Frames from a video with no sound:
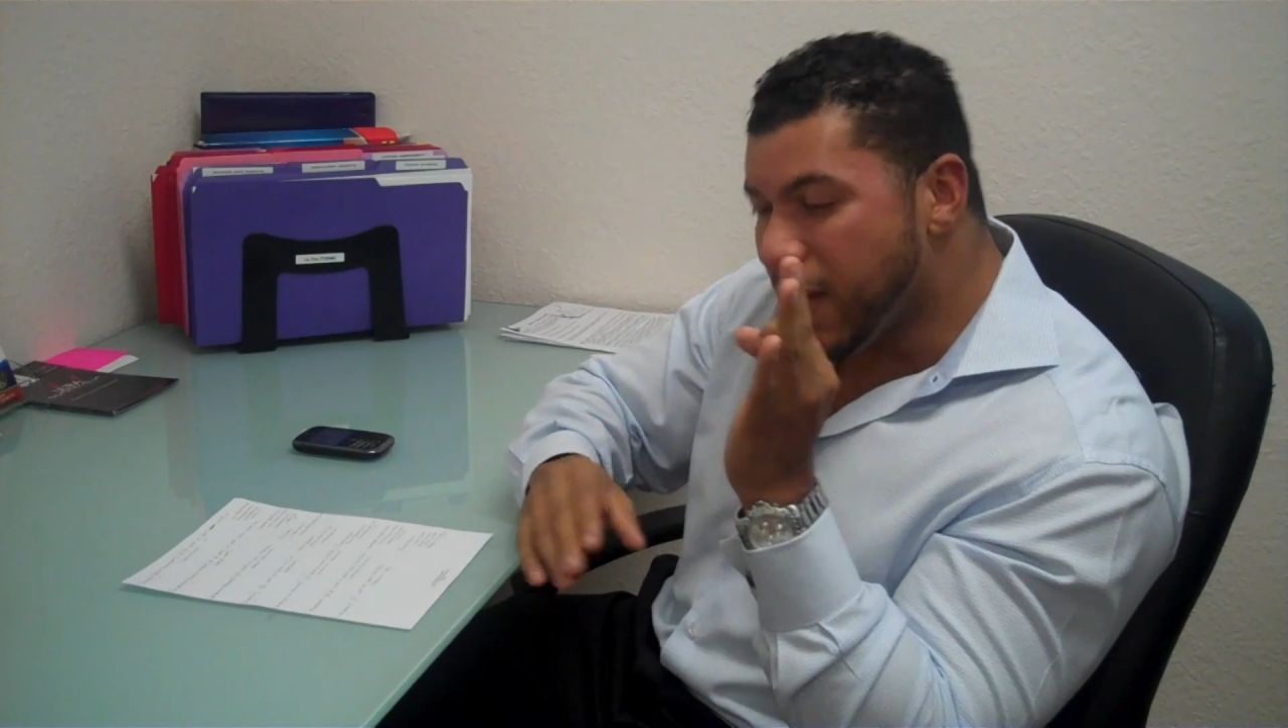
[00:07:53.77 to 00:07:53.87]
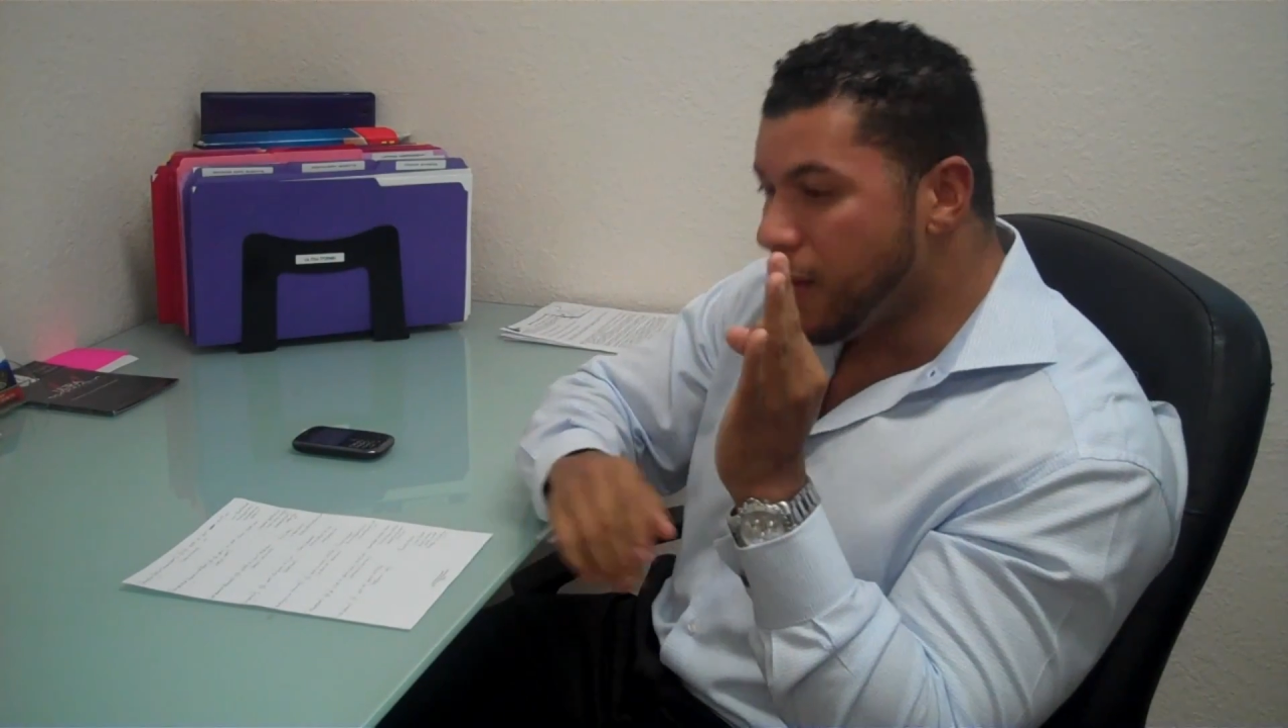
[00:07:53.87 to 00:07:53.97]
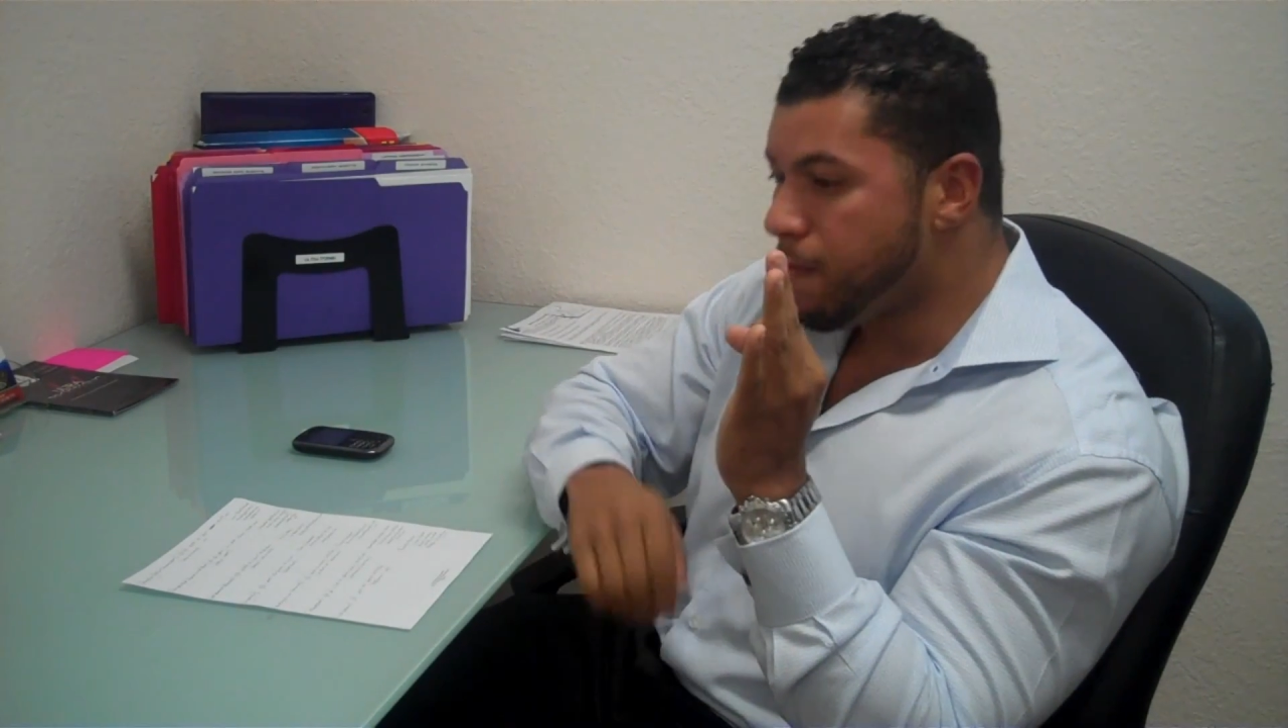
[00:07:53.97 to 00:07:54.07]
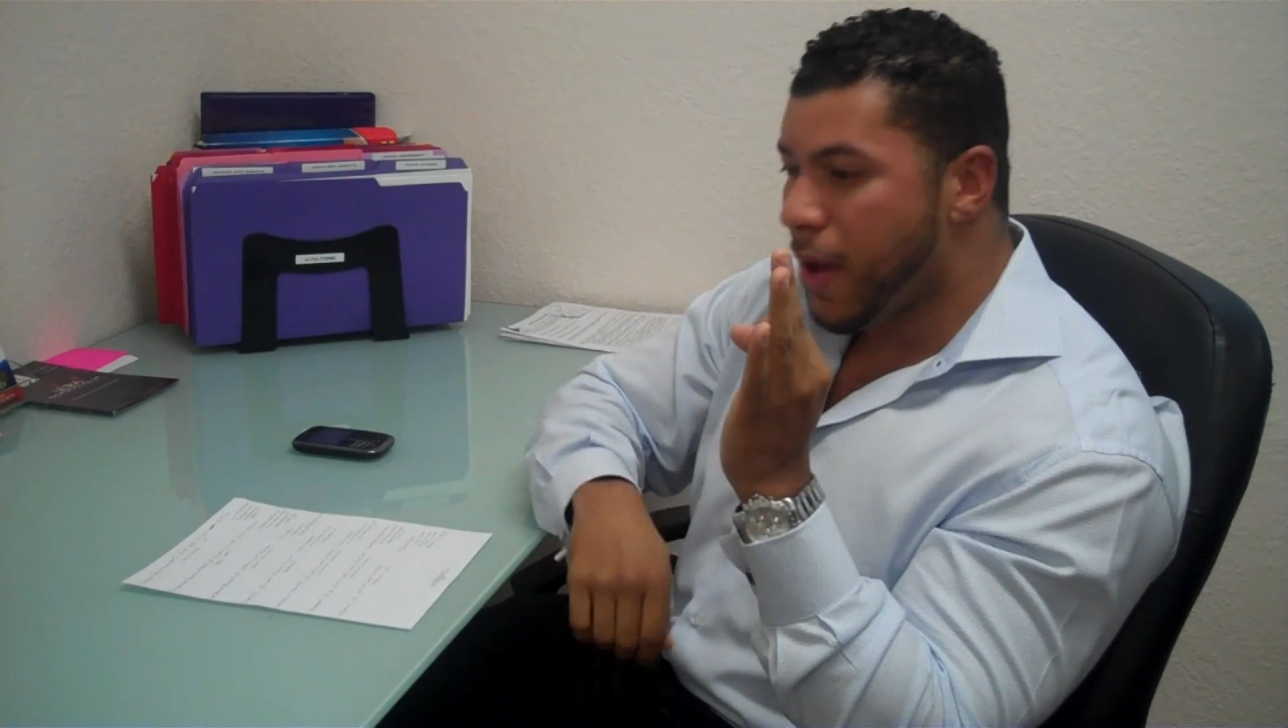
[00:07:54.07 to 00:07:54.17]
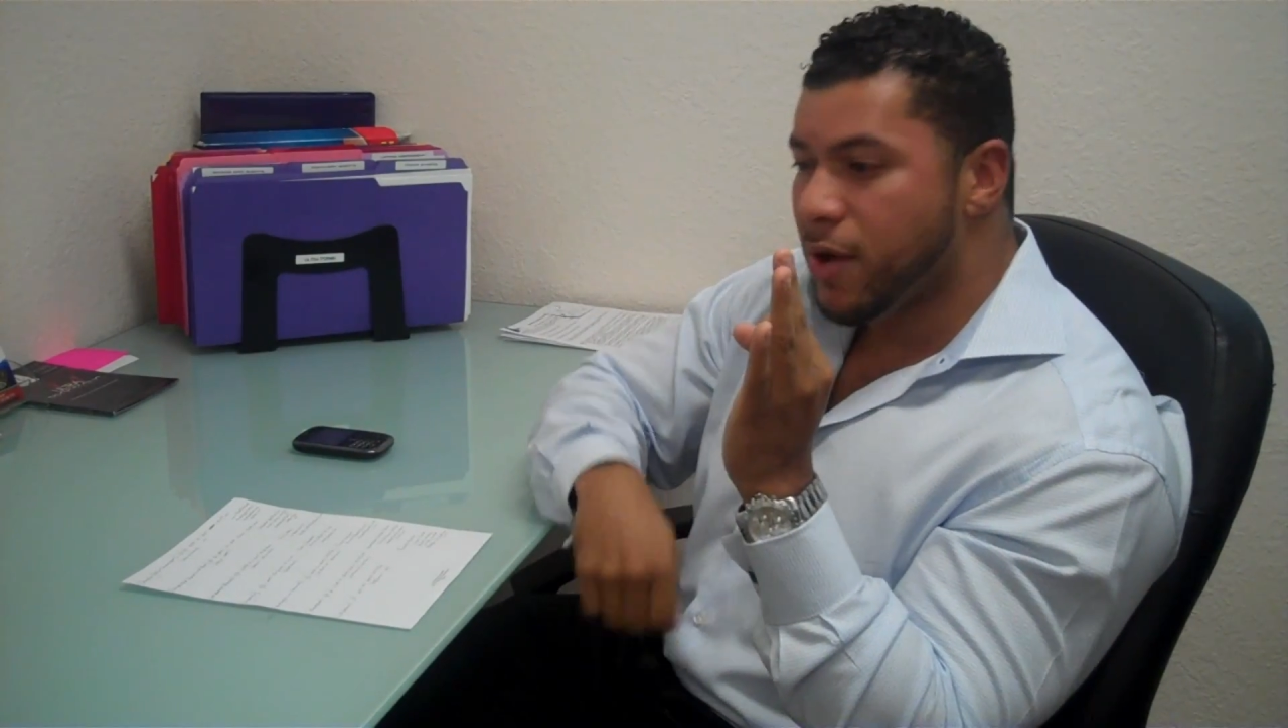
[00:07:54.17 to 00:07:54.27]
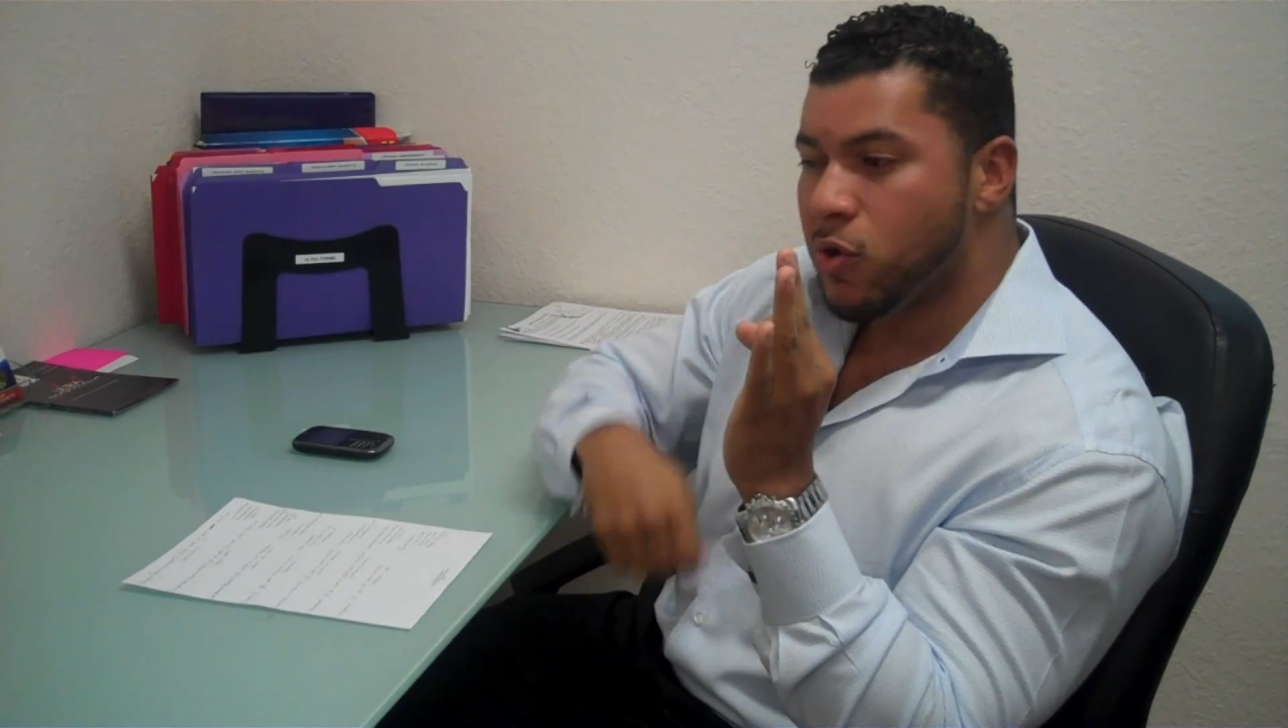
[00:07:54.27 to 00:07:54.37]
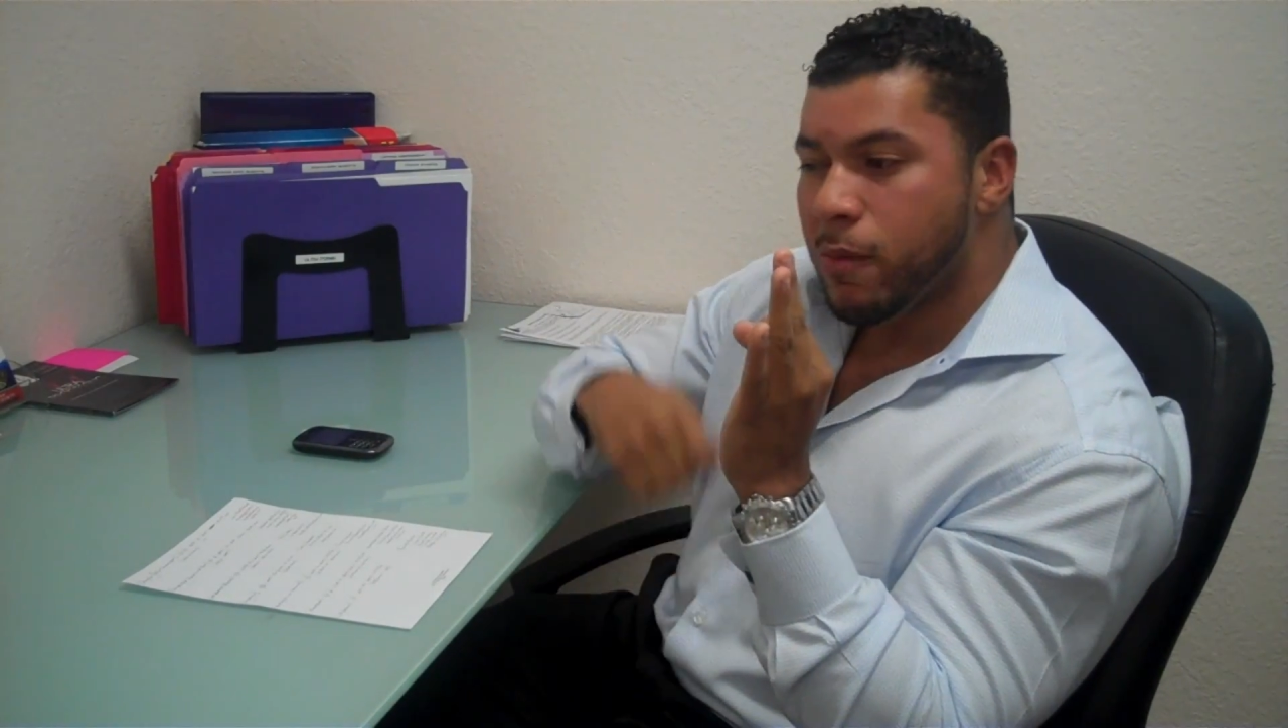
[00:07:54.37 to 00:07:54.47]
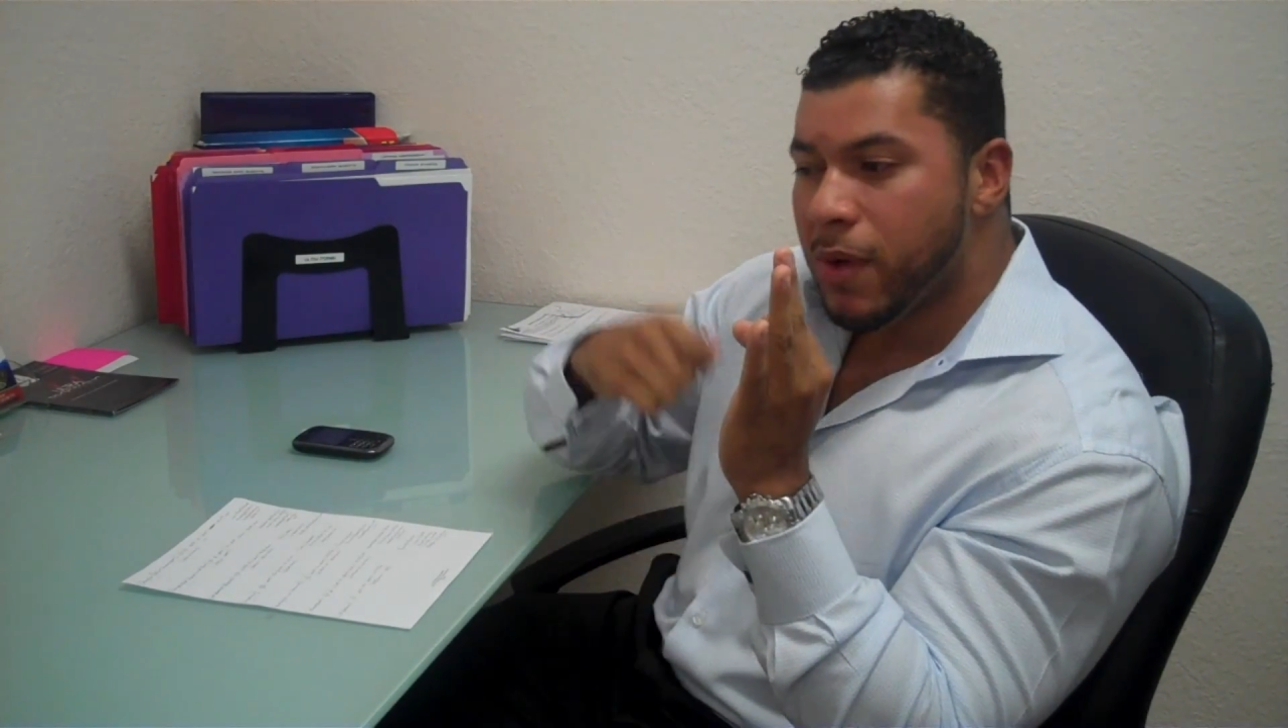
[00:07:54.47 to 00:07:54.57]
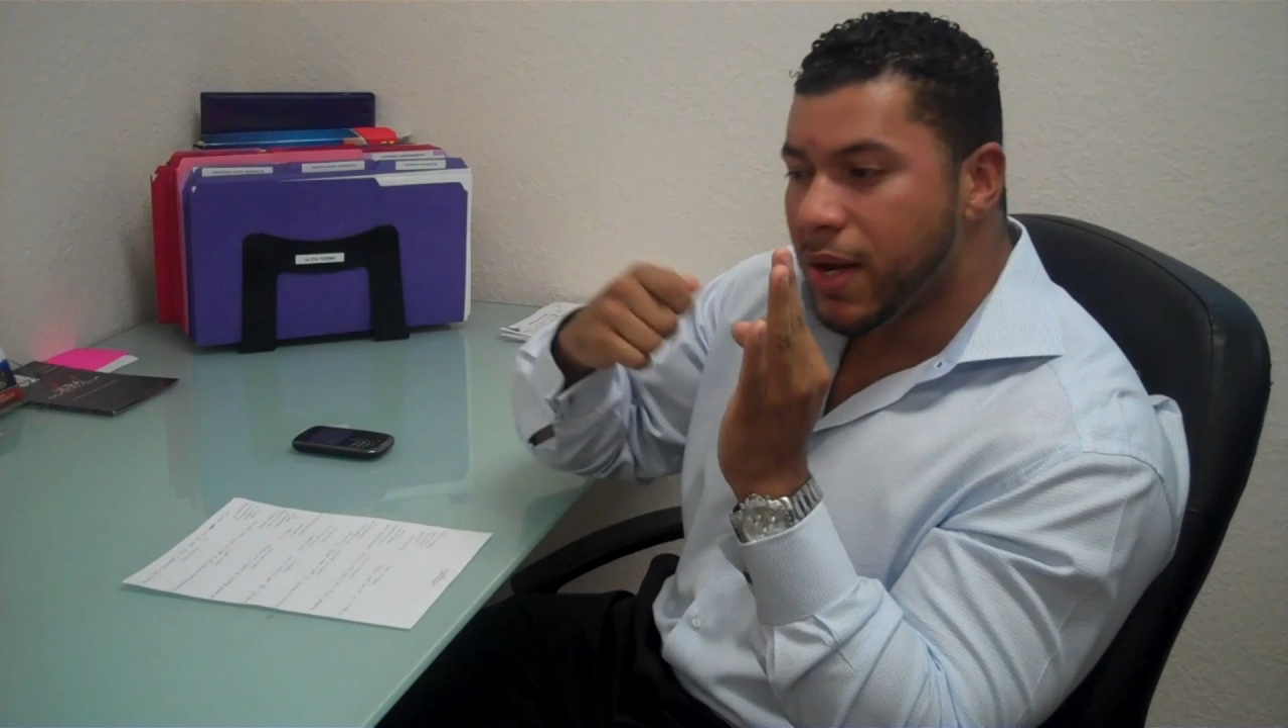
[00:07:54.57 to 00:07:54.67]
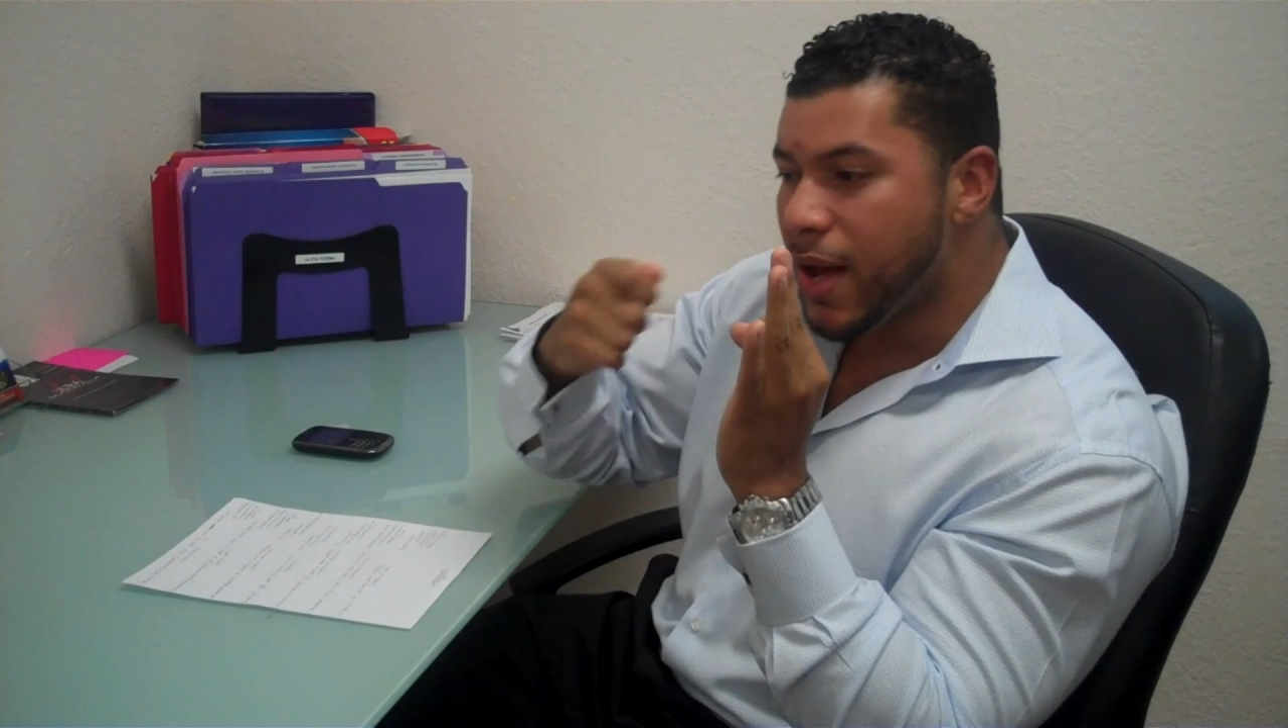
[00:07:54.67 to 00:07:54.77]
They didn't pay no
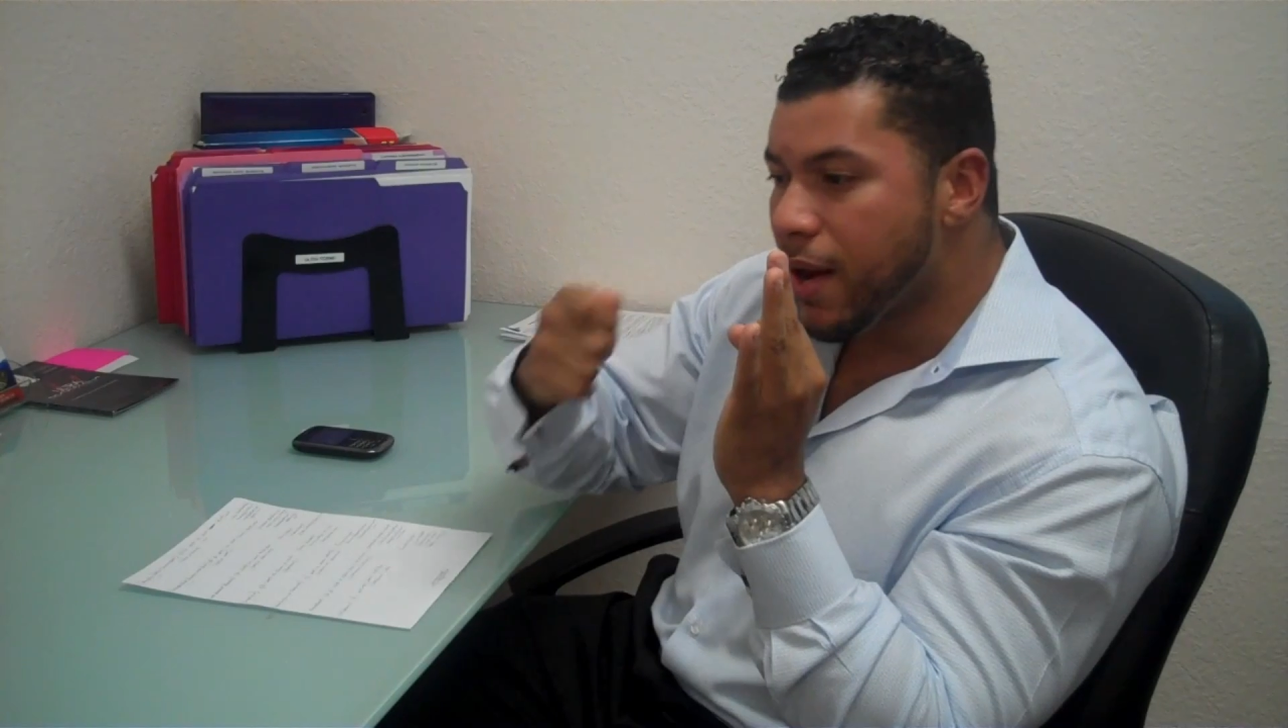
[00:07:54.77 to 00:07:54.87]
money